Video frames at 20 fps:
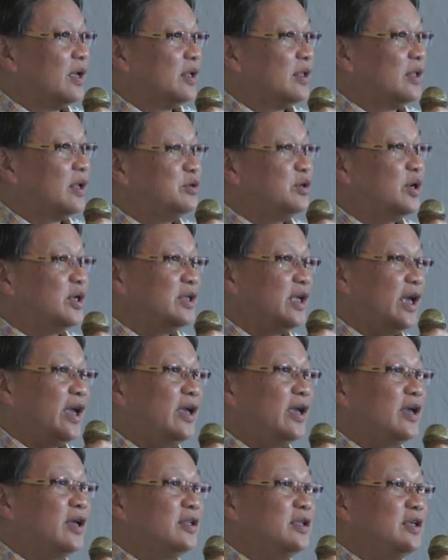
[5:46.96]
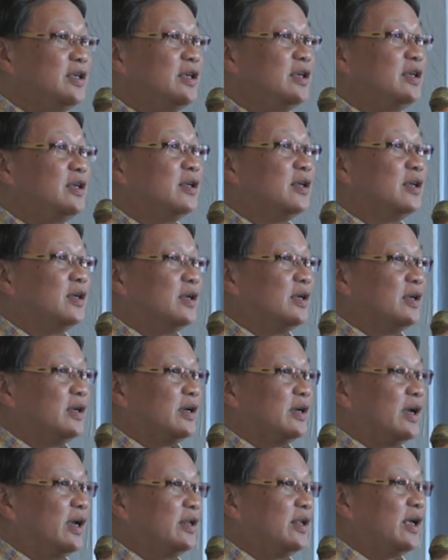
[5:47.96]
Now you're in A&E,
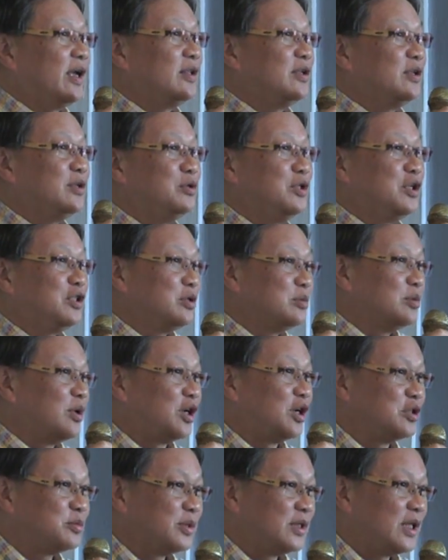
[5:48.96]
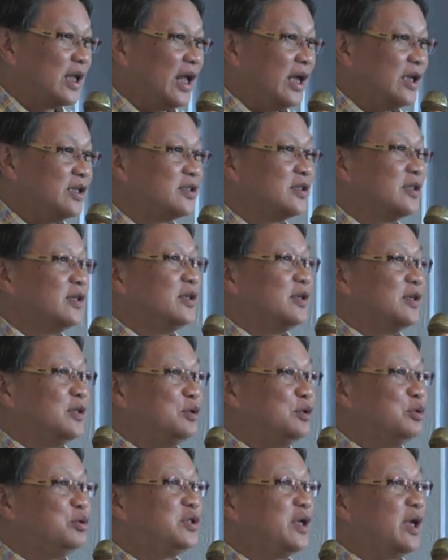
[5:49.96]
and then you need to be hospitalized.
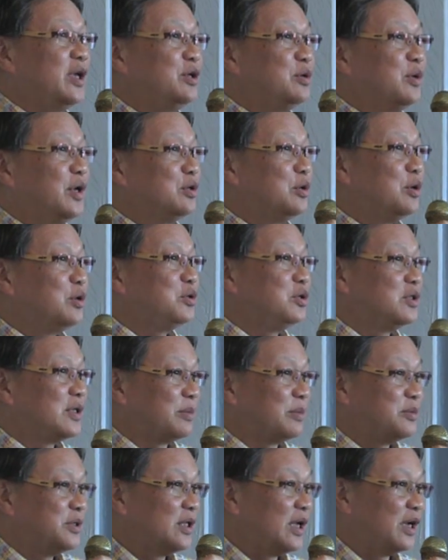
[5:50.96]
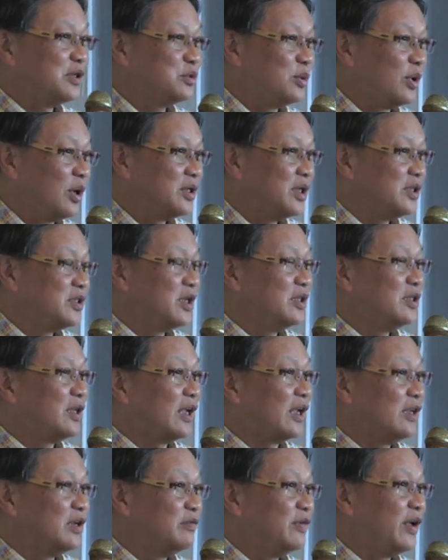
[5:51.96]
You say you want to go to subsidized ward, they say
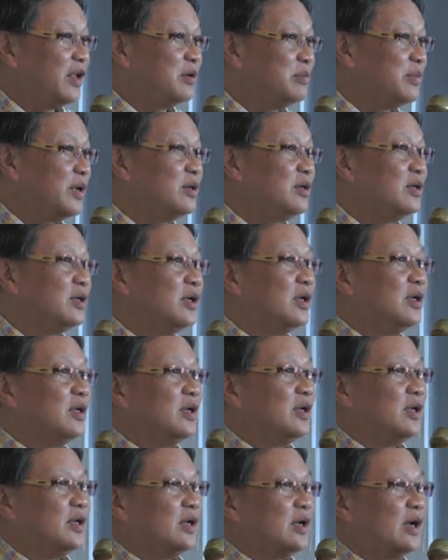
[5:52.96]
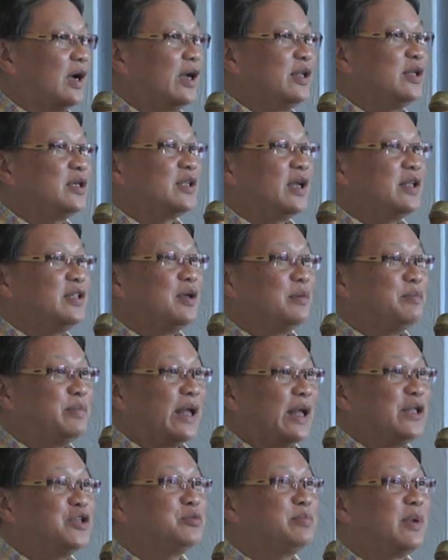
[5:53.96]
none available. I understand the
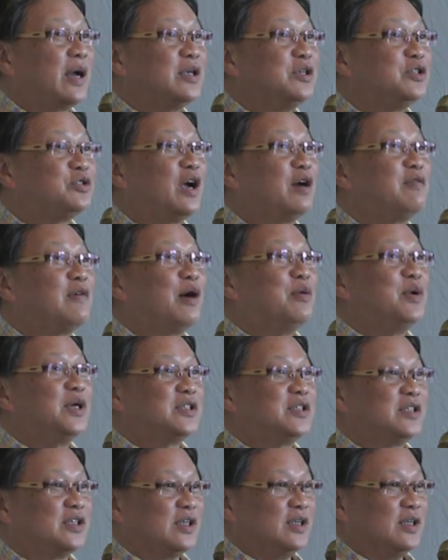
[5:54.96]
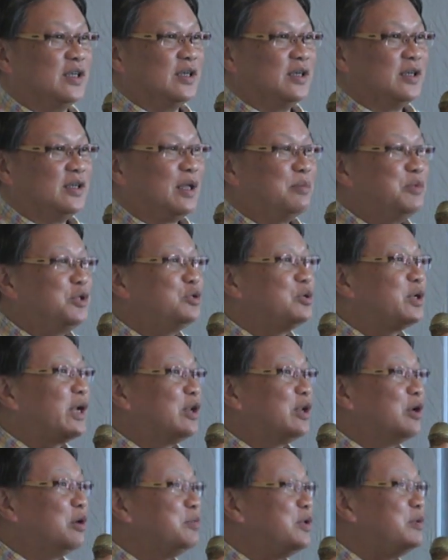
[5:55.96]
benchmark is 12 hours. That means you
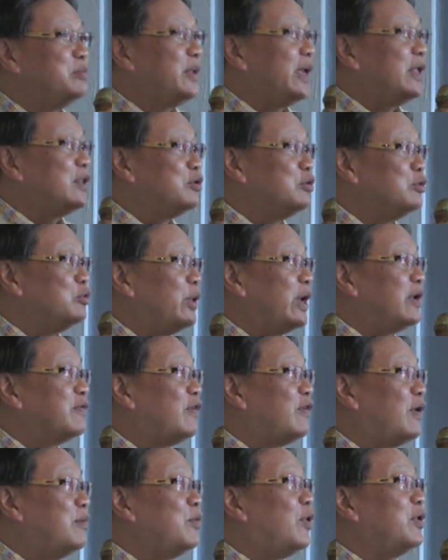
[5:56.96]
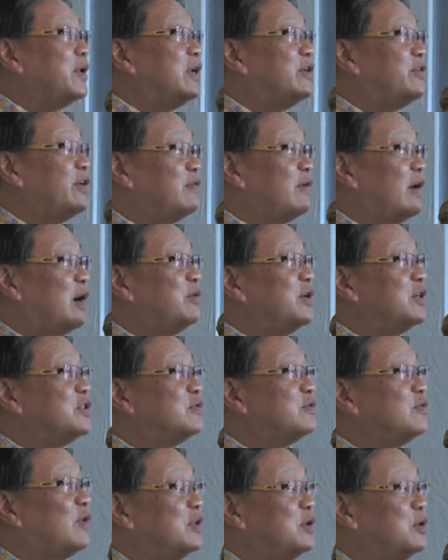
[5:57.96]
cannot be made to wait for more than 12
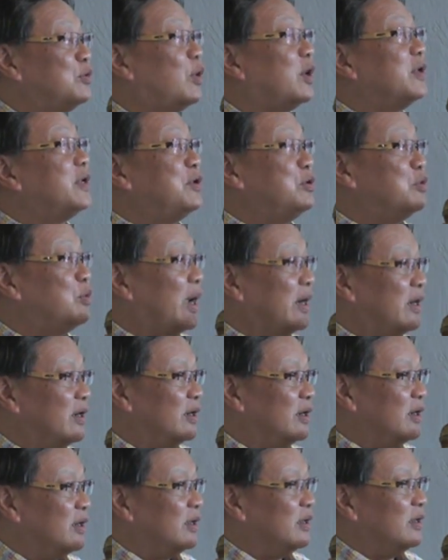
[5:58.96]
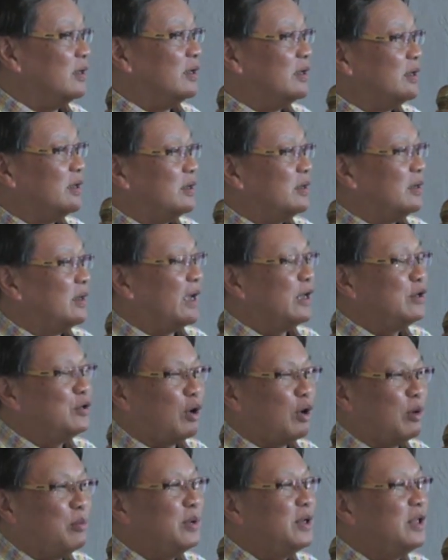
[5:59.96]
hours for the ward that you want. And
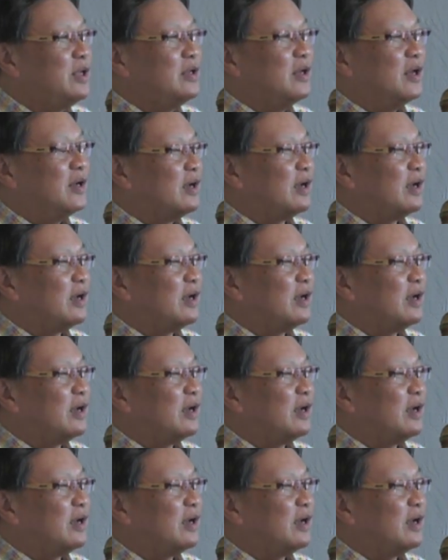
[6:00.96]
normally,